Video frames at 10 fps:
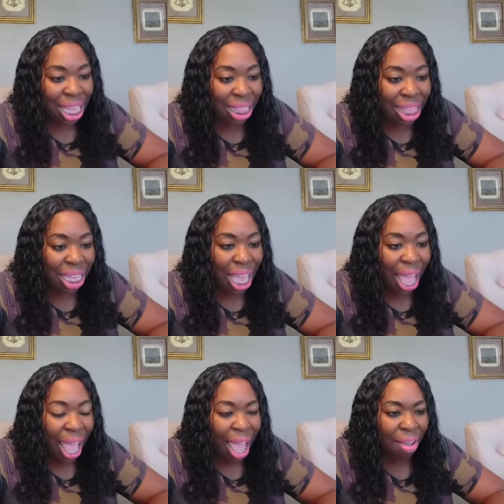I think I
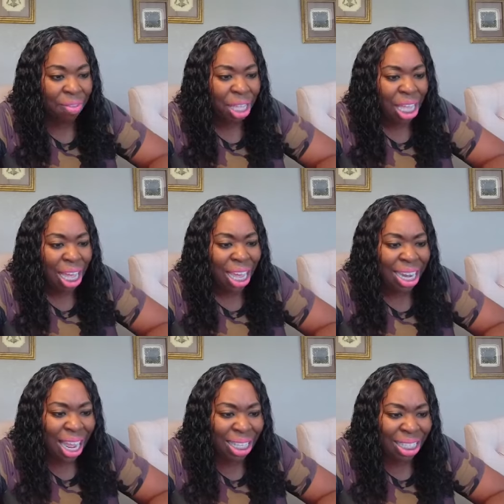have a
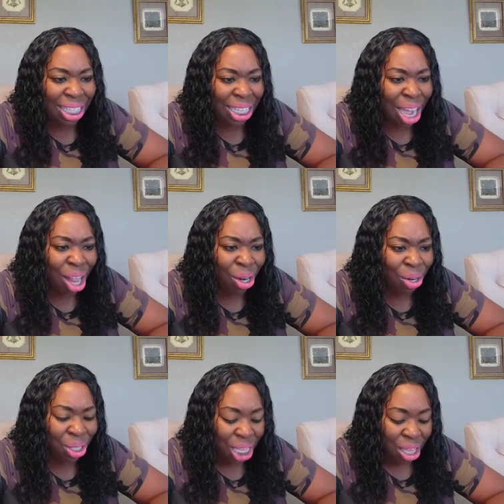
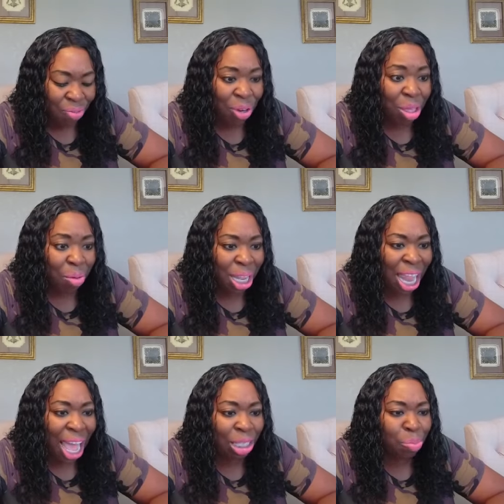$19 for the
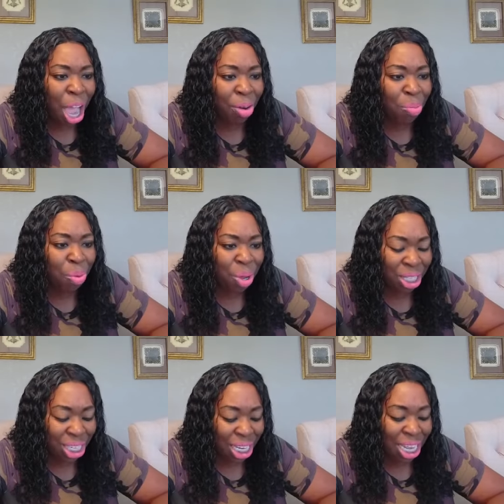class
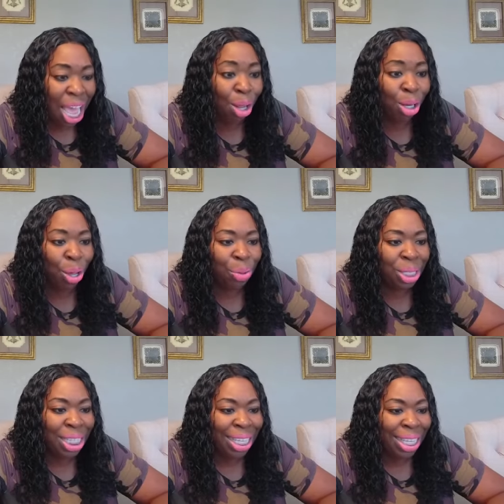PowerPoints and downloads.